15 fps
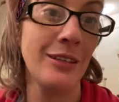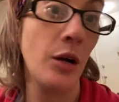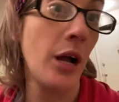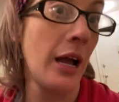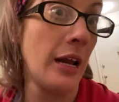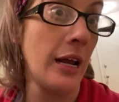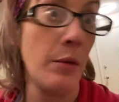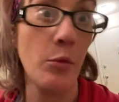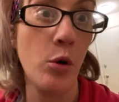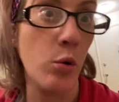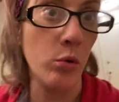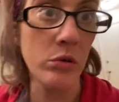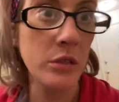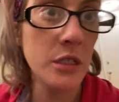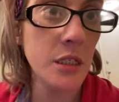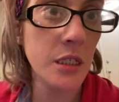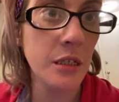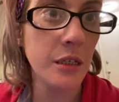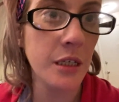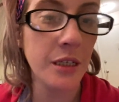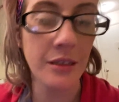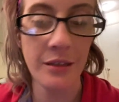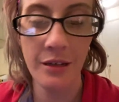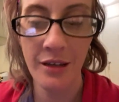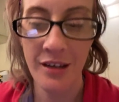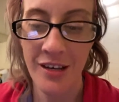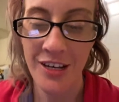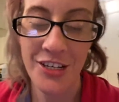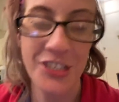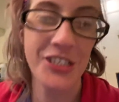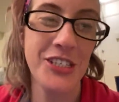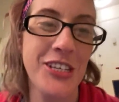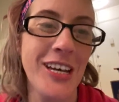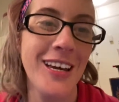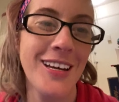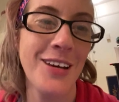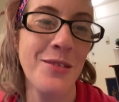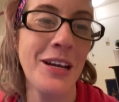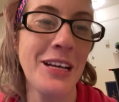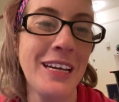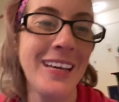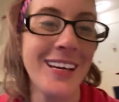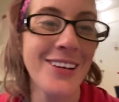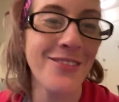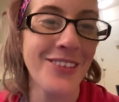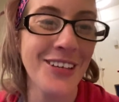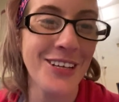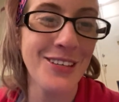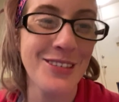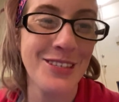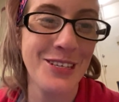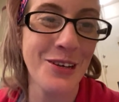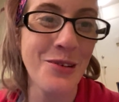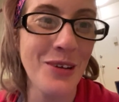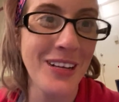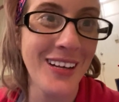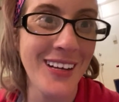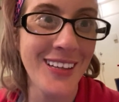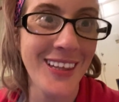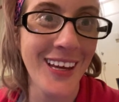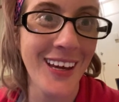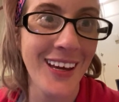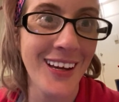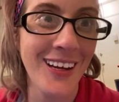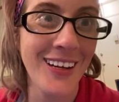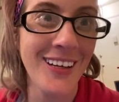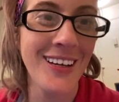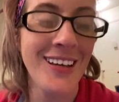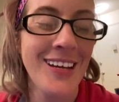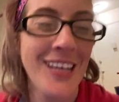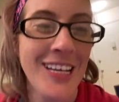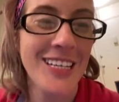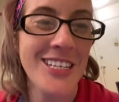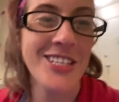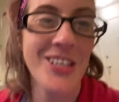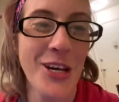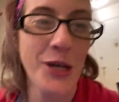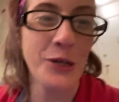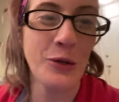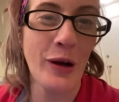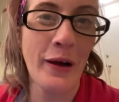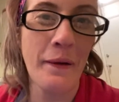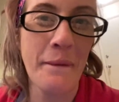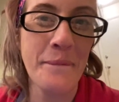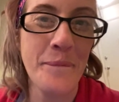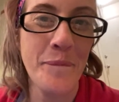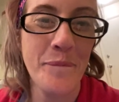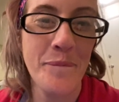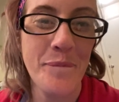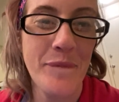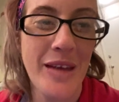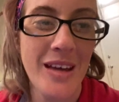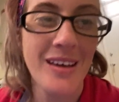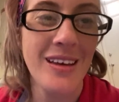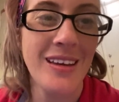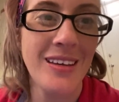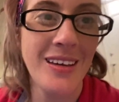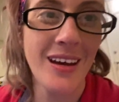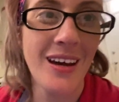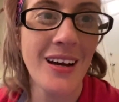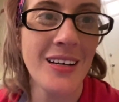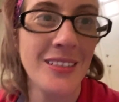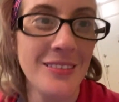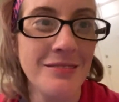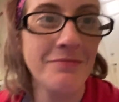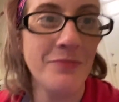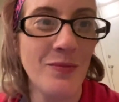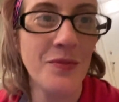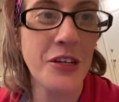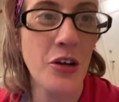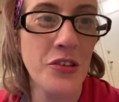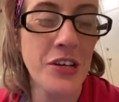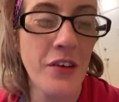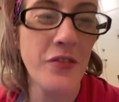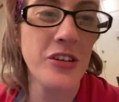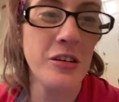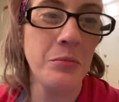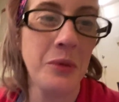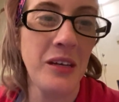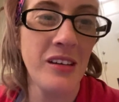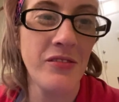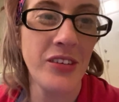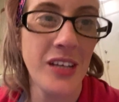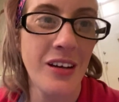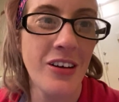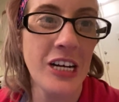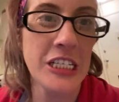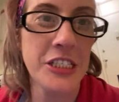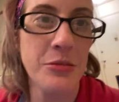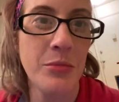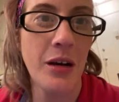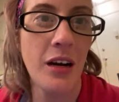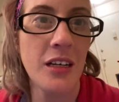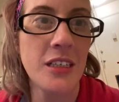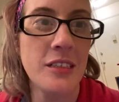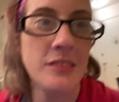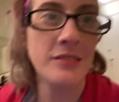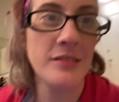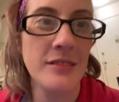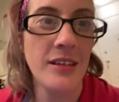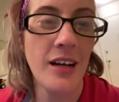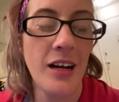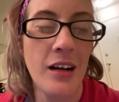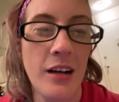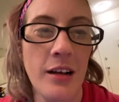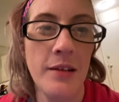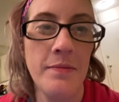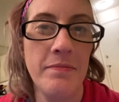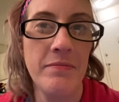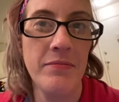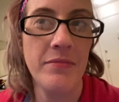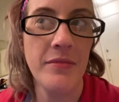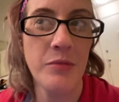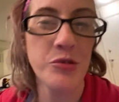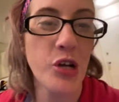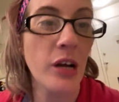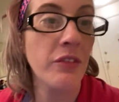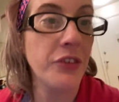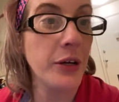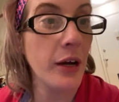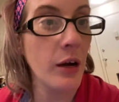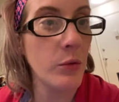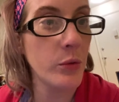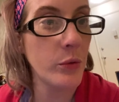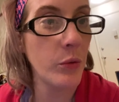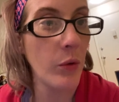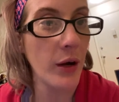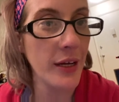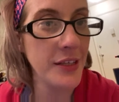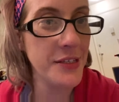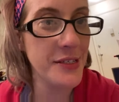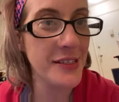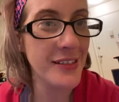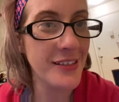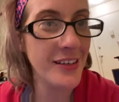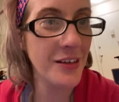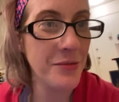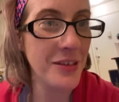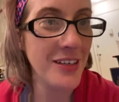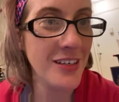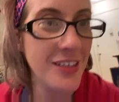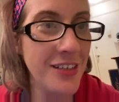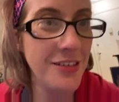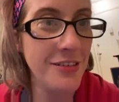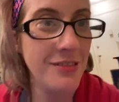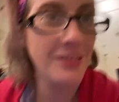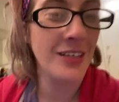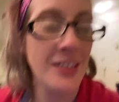I'm quarantined, so I can't really do anything. So, yeah, there'll definitely be a video out tomorrow. I'm trying to figure out what I'm gonna do.